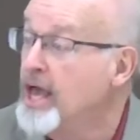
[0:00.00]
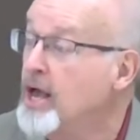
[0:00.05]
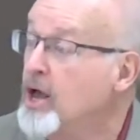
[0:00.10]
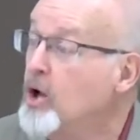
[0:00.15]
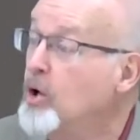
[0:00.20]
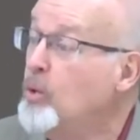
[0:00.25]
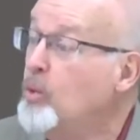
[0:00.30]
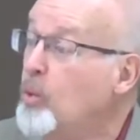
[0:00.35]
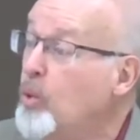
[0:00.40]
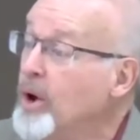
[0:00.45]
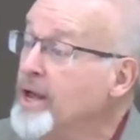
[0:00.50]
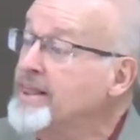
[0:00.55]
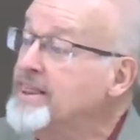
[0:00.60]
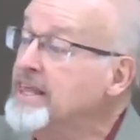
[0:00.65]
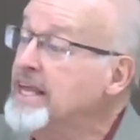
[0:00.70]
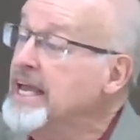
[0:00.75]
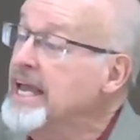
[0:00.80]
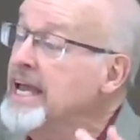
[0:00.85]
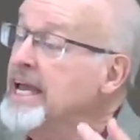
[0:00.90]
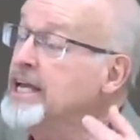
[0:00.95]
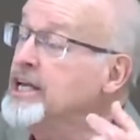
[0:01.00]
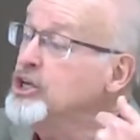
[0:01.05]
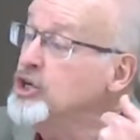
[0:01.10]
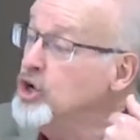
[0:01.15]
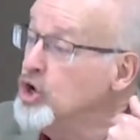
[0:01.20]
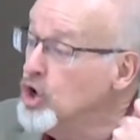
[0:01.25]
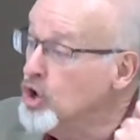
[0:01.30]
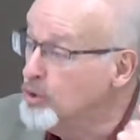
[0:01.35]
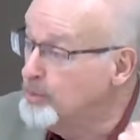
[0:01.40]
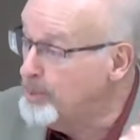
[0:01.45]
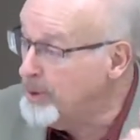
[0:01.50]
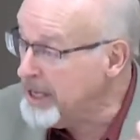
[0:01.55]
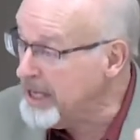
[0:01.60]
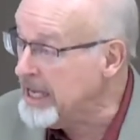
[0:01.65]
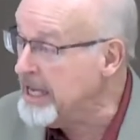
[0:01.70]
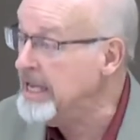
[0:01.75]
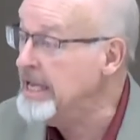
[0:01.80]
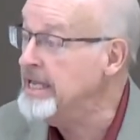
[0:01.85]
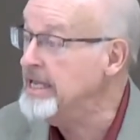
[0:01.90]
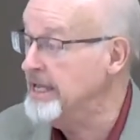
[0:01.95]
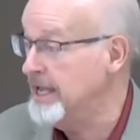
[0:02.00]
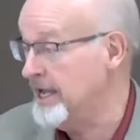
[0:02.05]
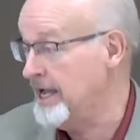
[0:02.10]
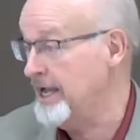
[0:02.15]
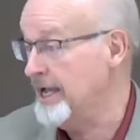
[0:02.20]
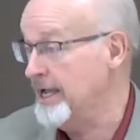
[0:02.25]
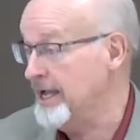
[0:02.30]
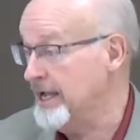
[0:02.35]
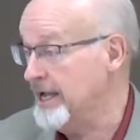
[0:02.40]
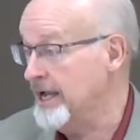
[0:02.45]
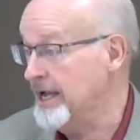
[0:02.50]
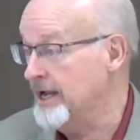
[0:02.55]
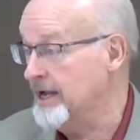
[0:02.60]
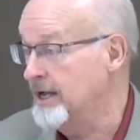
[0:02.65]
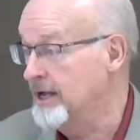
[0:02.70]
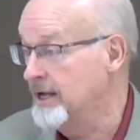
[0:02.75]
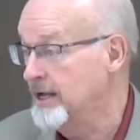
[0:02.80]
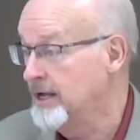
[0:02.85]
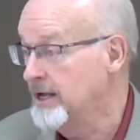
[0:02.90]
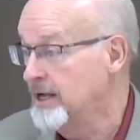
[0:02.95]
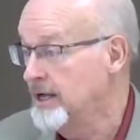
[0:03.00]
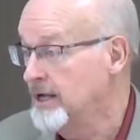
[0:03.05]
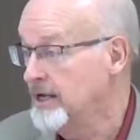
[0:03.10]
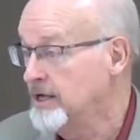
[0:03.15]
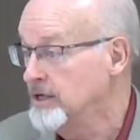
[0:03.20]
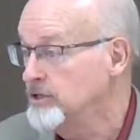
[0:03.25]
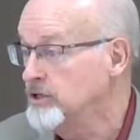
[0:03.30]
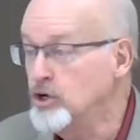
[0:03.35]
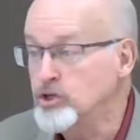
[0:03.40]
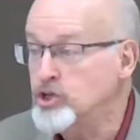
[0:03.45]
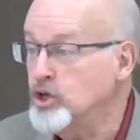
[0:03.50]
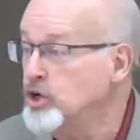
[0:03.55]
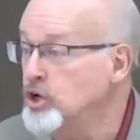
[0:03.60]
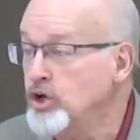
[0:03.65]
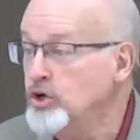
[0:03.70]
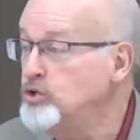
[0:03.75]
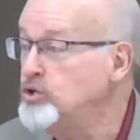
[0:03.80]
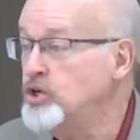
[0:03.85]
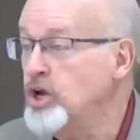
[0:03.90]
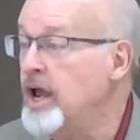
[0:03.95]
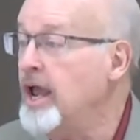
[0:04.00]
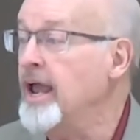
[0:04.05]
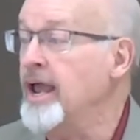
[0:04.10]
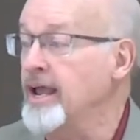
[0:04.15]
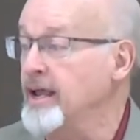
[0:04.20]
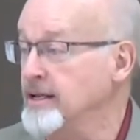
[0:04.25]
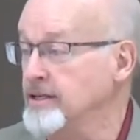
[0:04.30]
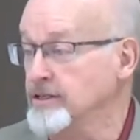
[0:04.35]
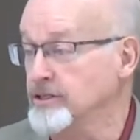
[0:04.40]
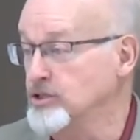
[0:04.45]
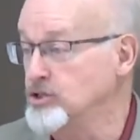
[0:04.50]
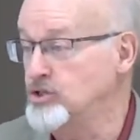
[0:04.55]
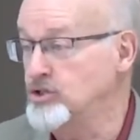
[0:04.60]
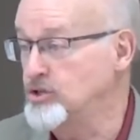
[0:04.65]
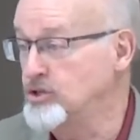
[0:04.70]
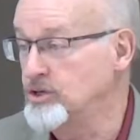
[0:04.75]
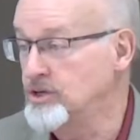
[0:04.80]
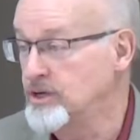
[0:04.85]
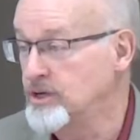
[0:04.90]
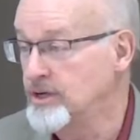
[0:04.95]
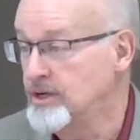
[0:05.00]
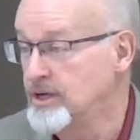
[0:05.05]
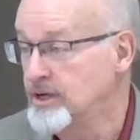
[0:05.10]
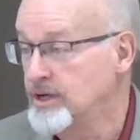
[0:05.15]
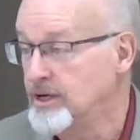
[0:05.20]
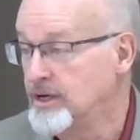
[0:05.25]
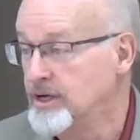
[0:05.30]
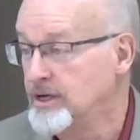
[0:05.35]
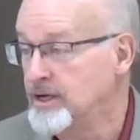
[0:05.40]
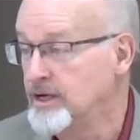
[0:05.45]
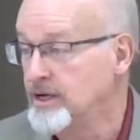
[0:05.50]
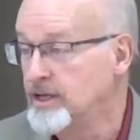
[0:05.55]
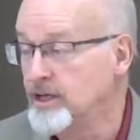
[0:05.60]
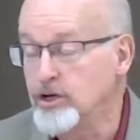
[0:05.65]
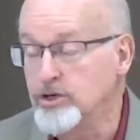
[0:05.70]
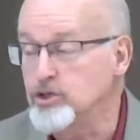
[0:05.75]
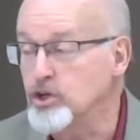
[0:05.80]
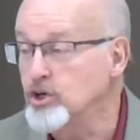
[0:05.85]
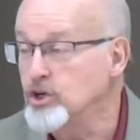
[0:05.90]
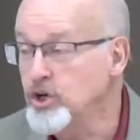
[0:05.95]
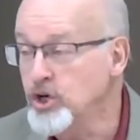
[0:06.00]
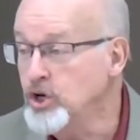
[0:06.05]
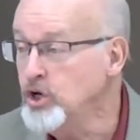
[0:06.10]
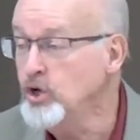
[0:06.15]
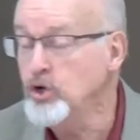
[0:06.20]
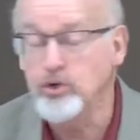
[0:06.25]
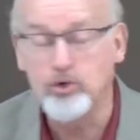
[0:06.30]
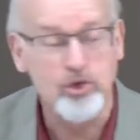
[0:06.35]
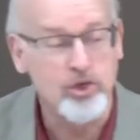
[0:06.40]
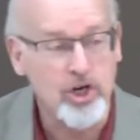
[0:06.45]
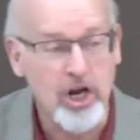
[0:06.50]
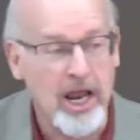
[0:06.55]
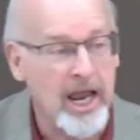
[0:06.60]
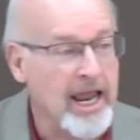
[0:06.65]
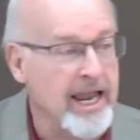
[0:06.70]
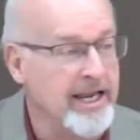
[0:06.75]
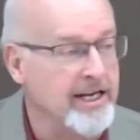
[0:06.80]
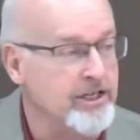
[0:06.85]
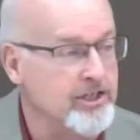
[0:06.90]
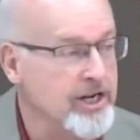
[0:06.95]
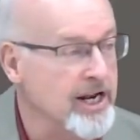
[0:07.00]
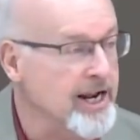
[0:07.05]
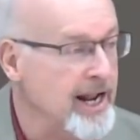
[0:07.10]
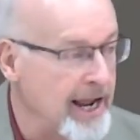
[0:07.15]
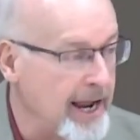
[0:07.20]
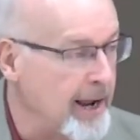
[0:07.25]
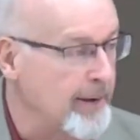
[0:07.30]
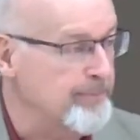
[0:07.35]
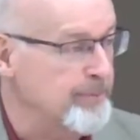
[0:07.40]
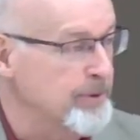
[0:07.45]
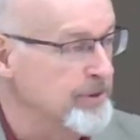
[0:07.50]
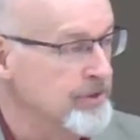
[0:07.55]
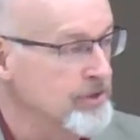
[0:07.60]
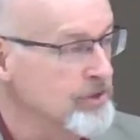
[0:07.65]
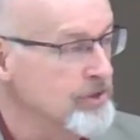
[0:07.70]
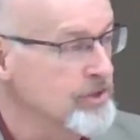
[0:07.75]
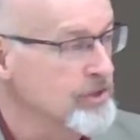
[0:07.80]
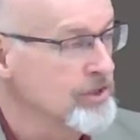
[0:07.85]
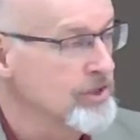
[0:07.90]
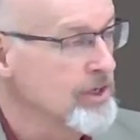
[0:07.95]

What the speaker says: within your being. There's a new change. There's a new change that happens.